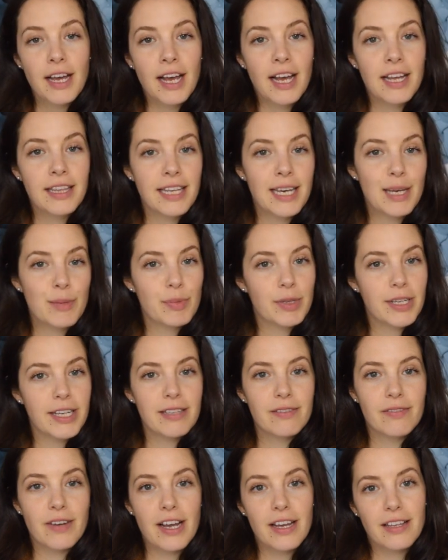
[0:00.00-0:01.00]
and they
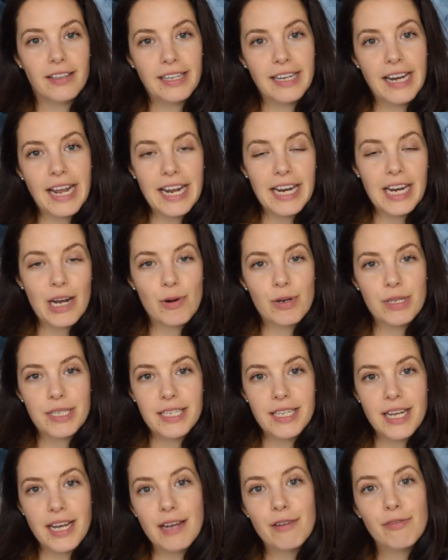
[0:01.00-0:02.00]
play the violin 8 hours
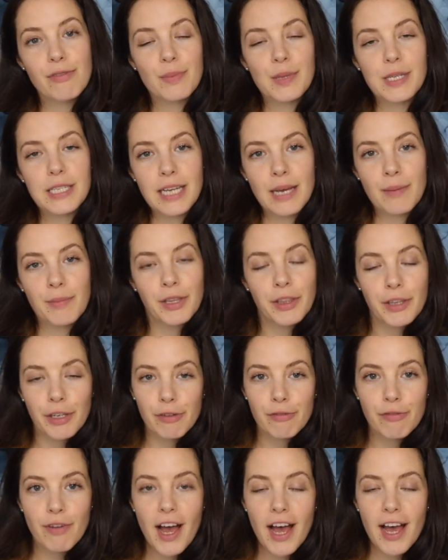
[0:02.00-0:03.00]
a day from the time that
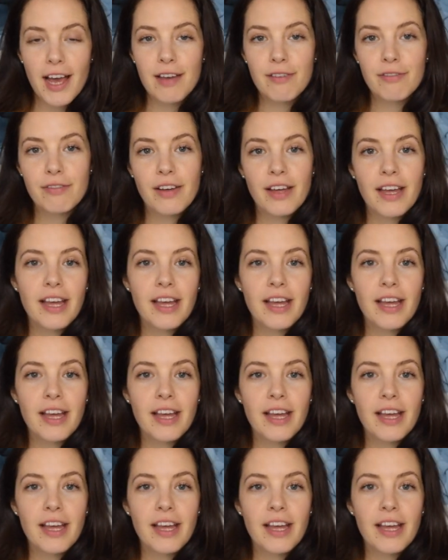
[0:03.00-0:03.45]
they're 5,